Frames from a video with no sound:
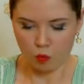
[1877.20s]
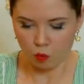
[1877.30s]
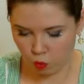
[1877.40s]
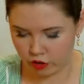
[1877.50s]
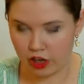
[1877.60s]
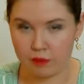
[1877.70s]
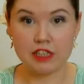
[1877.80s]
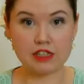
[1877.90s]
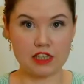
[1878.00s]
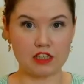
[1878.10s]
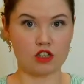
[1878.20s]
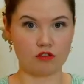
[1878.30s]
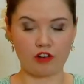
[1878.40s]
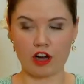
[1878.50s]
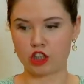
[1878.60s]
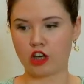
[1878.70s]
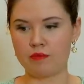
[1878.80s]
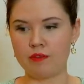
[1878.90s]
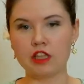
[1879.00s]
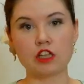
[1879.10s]
when I mean seasons of fashion, I
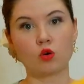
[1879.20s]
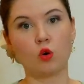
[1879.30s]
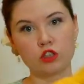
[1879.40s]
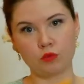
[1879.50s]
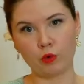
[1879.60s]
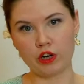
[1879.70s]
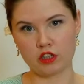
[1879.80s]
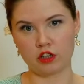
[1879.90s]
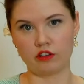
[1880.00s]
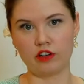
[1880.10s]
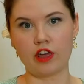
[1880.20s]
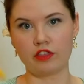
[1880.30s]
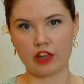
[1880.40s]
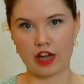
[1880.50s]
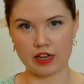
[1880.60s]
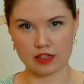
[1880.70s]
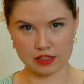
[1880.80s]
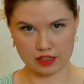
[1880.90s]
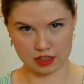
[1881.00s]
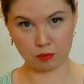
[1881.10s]
mean there's autumn, winter, and then there's
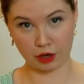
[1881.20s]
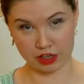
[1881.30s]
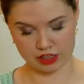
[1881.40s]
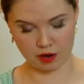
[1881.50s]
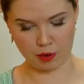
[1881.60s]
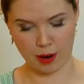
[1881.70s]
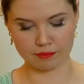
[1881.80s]
spring, summer.